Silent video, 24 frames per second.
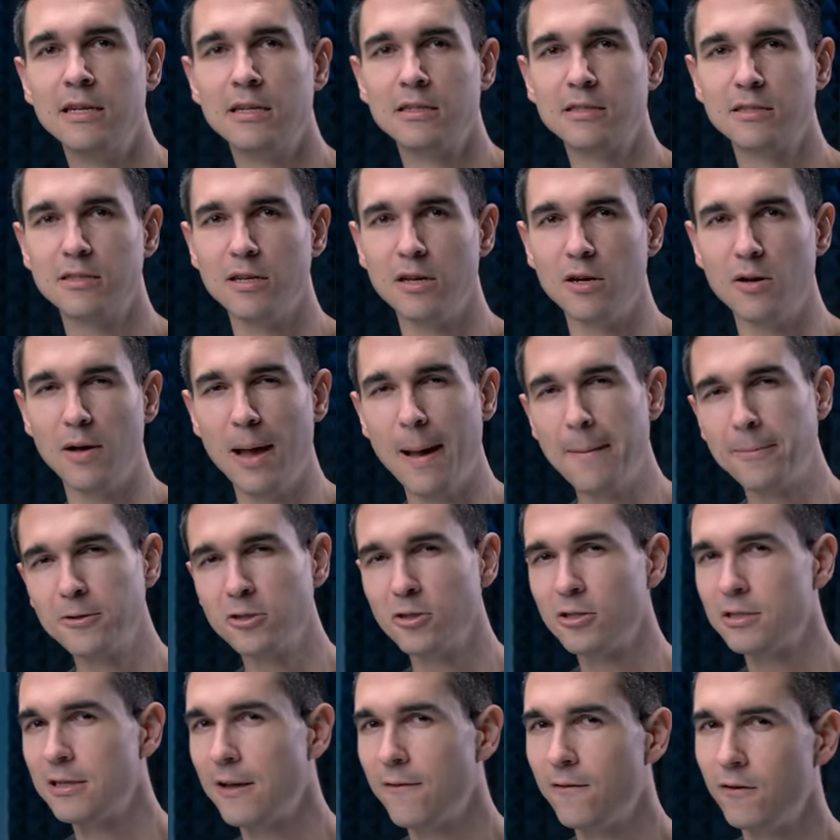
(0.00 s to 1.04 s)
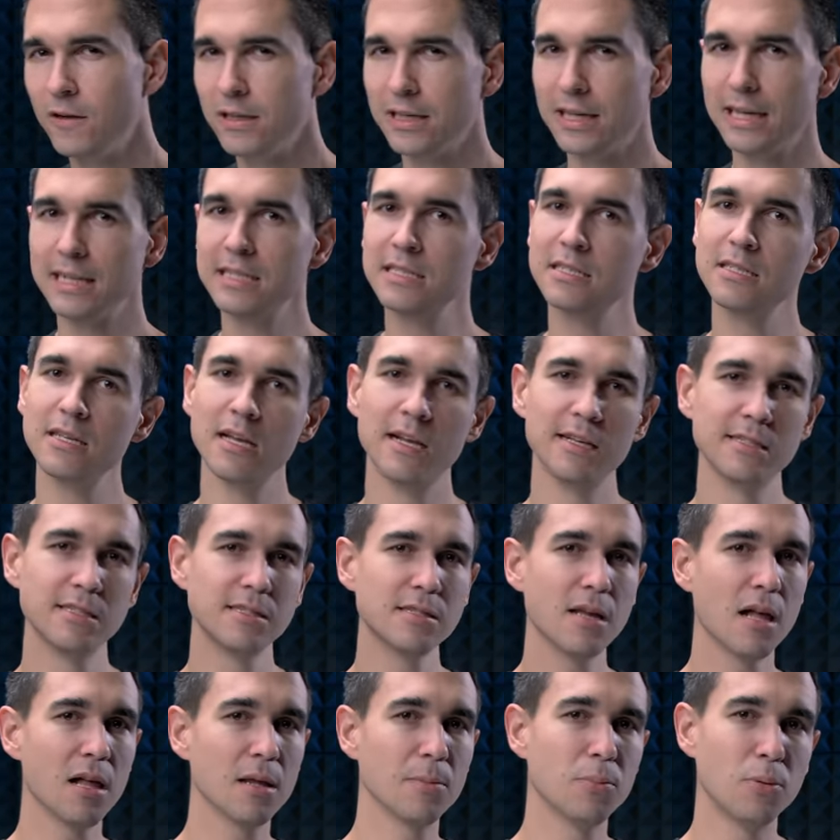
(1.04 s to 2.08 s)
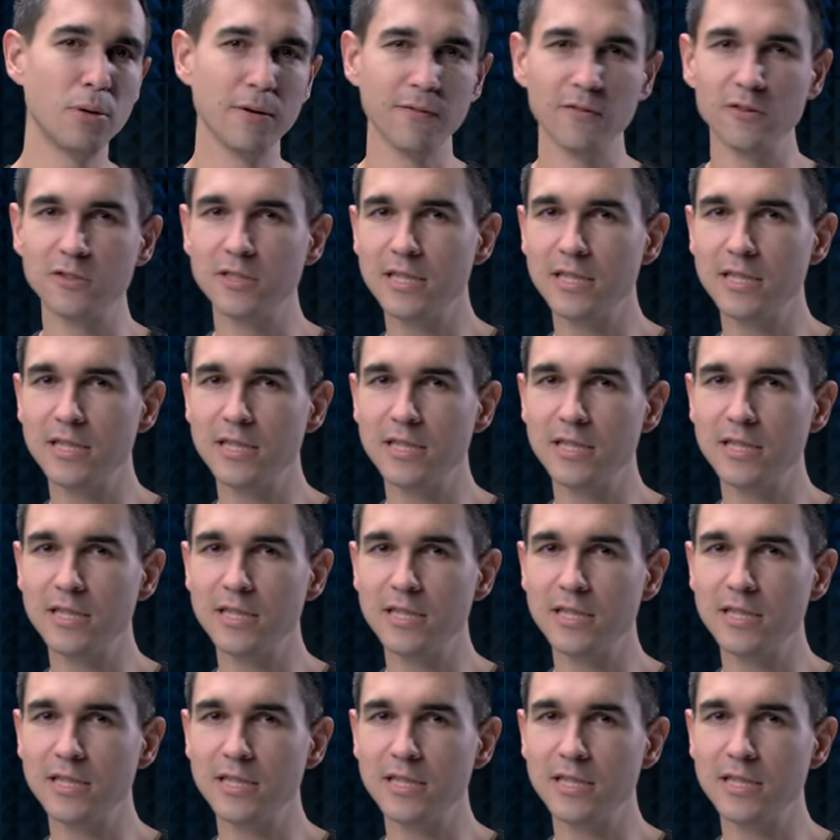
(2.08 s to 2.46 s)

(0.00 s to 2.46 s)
So Aputure definitely gets a solid point for